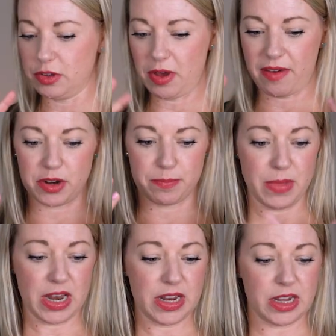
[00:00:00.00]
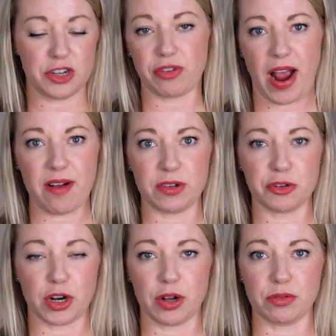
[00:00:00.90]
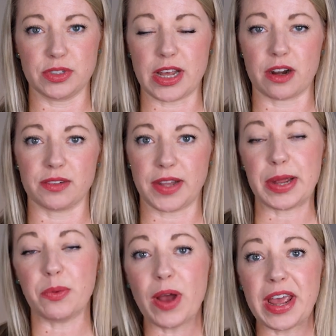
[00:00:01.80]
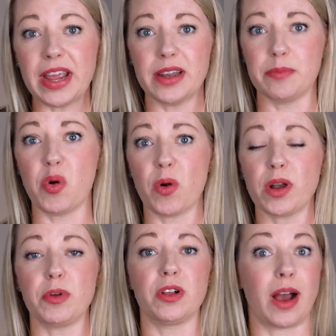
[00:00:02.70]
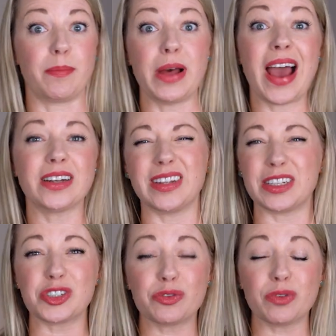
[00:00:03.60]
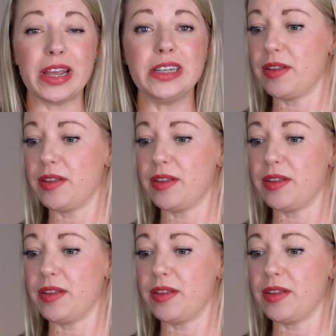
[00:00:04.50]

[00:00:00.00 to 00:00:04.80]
You have your mini travel drones that are lightweight and portable and compact, and that's great.